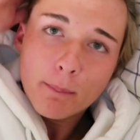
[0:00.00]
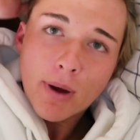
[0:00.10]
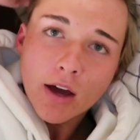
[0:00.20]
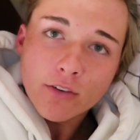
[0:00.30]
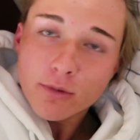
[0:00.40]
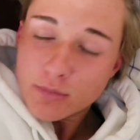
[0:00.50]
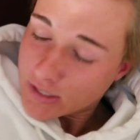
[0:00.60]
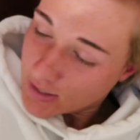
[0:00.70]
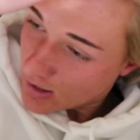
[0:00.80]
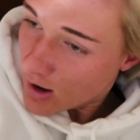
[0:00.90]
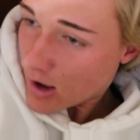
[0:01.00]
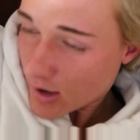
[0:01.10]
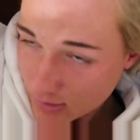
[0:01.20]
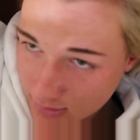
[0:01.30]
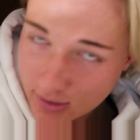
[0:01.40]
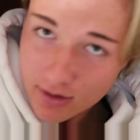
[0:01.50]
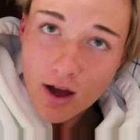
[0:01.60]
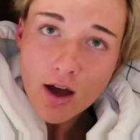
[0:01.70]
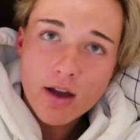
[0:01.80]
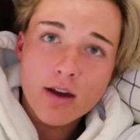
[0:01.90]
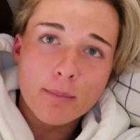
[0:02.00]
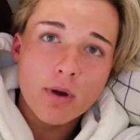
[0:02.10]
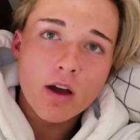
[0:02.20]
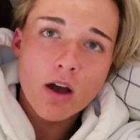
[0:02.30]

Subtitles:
Back from dinner, guys, and I am